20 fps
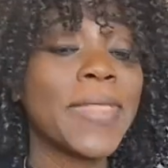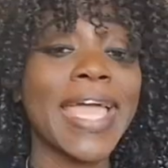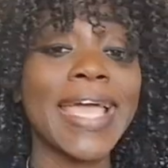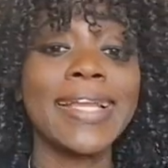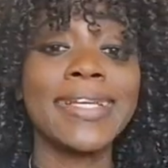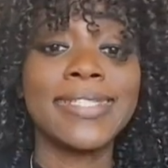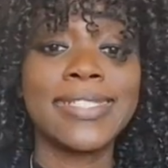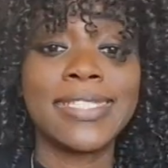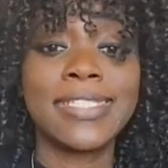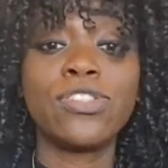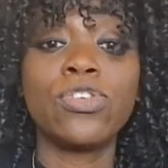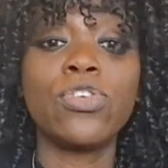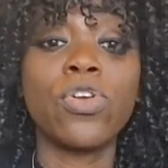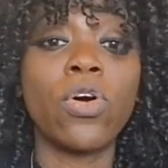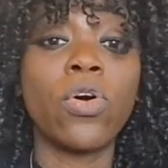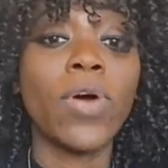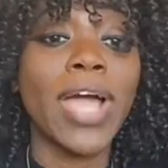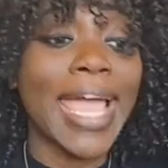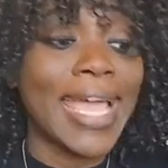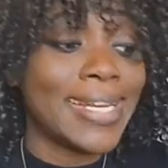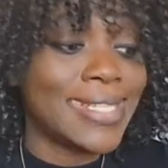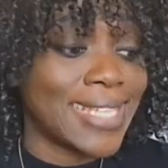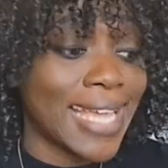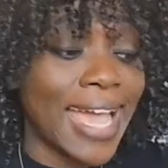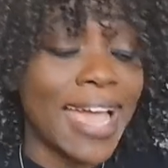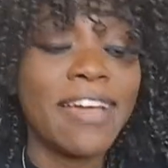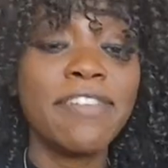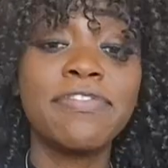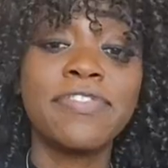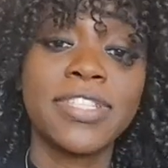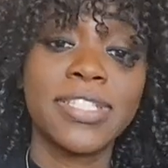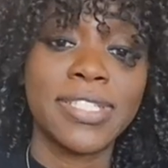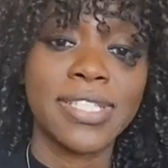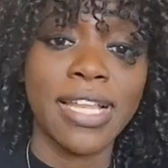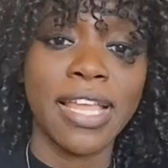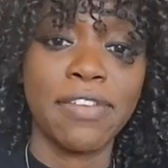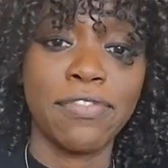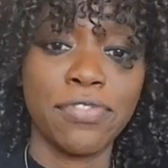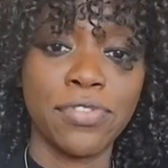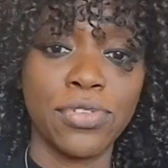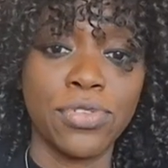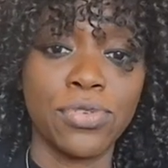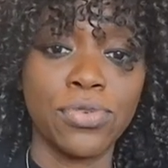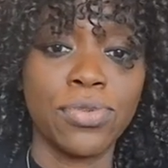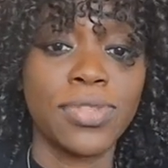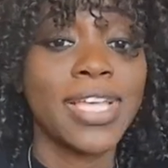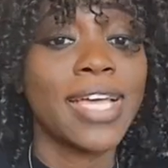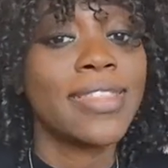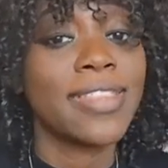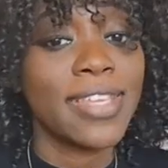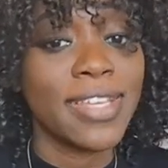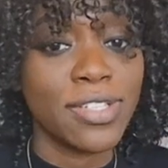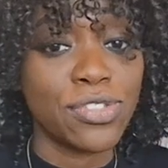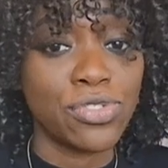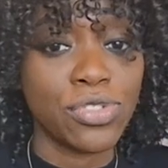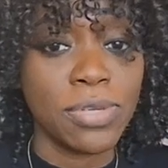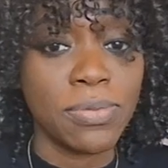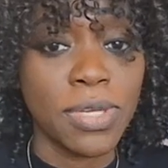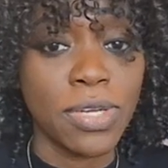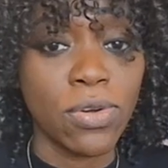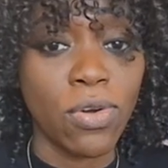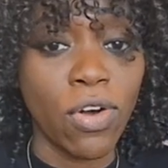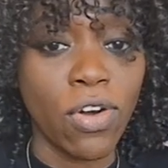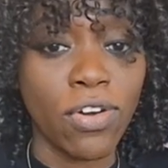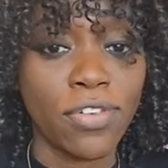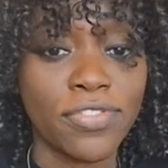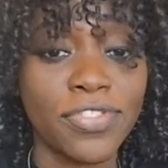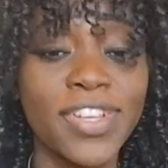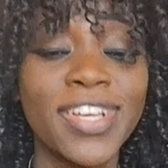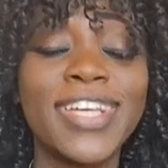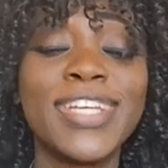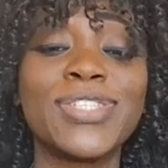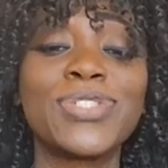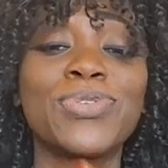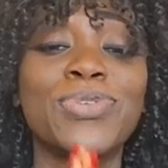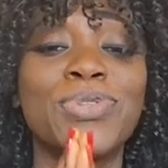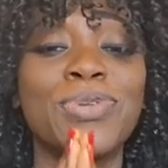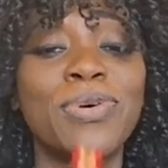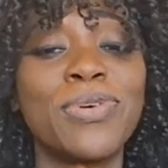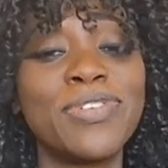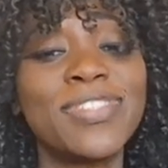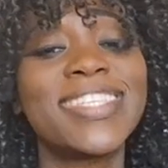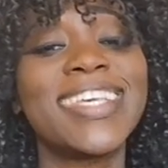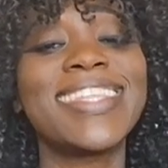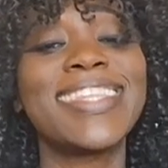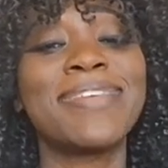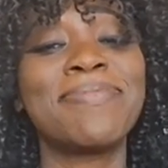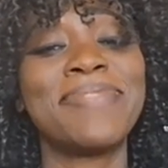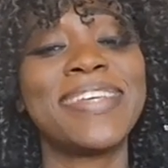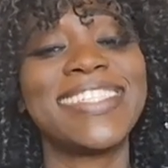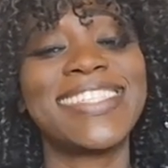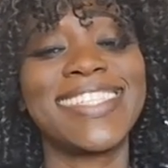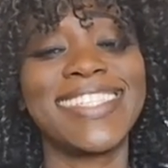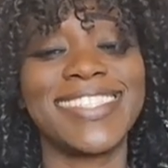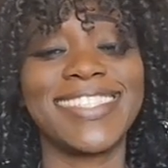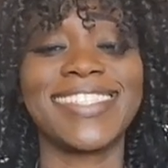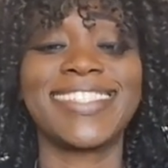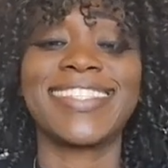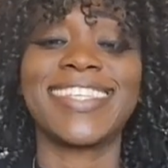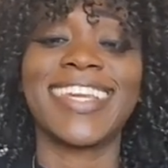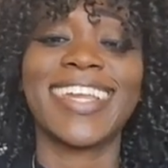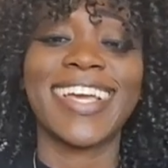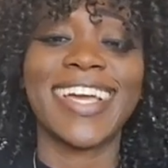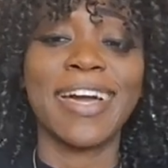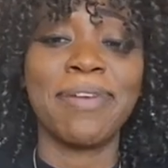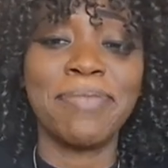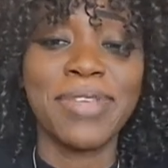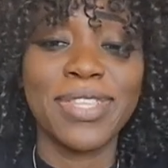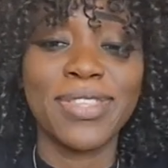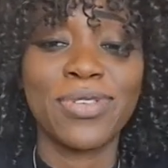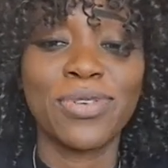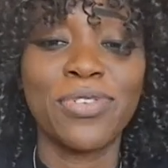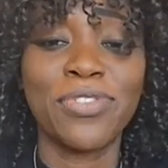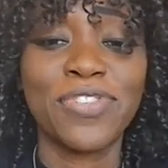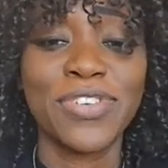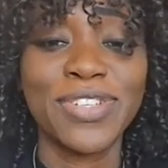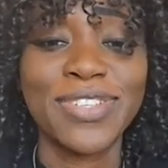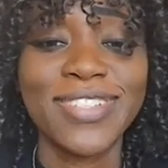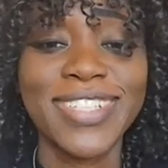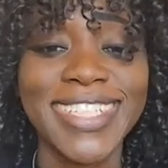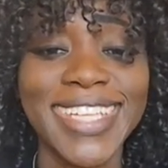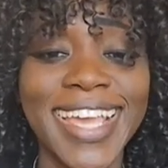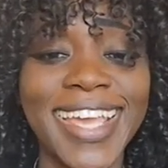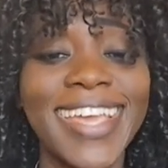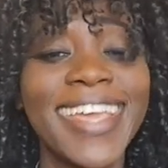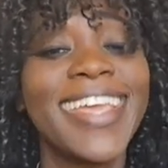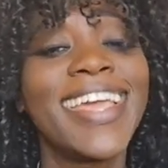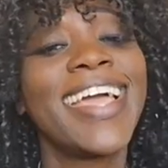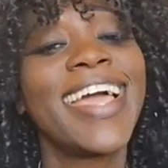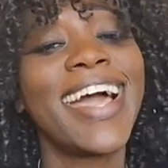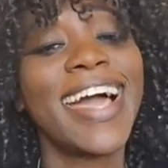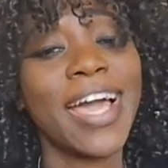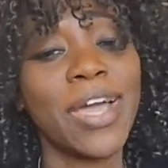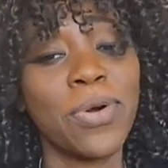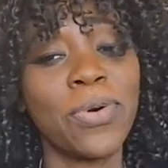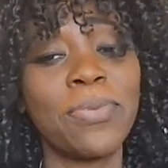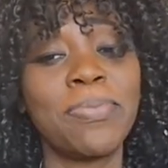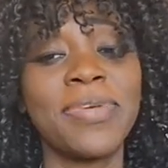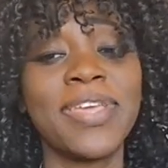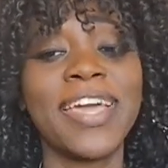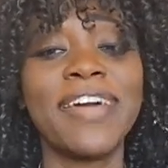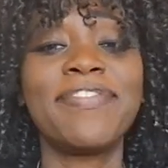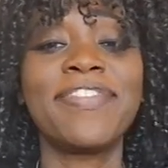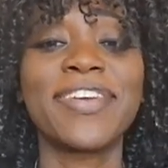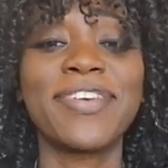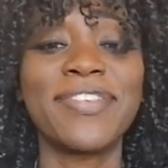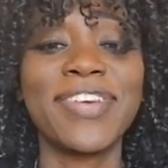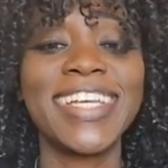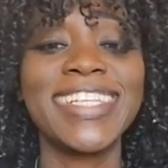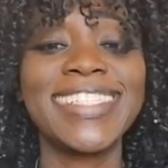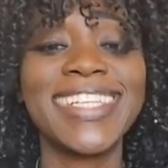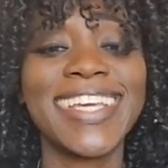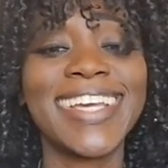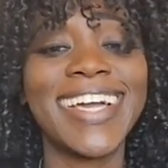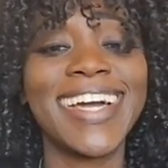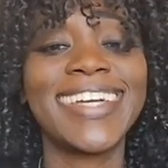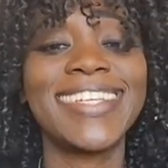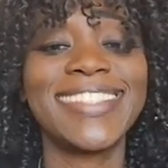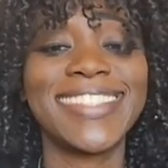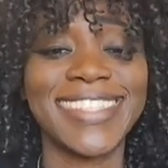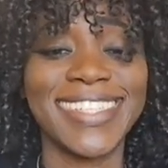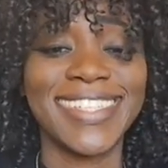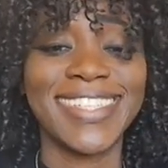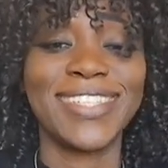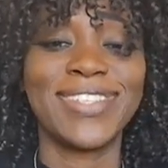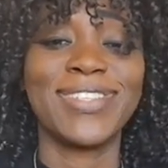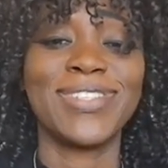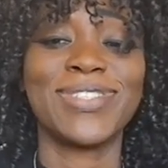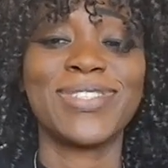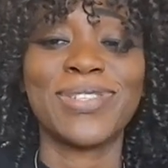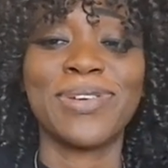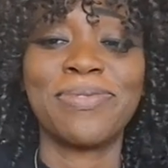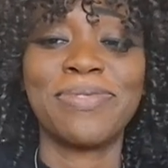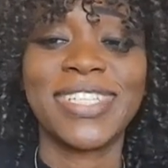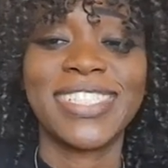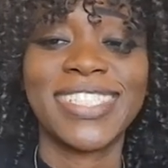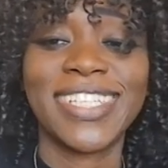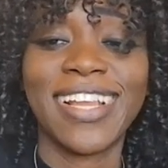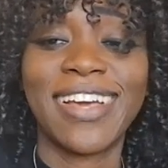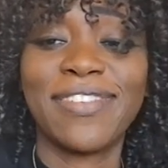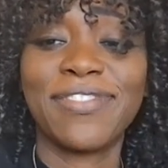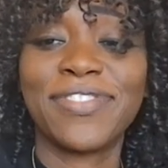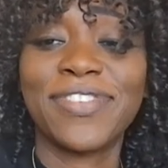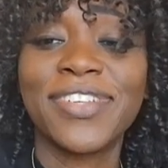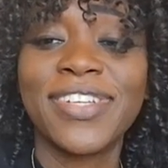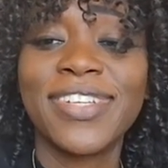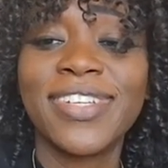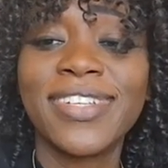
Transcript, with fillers: and you know and have this life with you that they're dreaming of so those are the messages that are coming through for today i hope you have a great day guys sending you so much love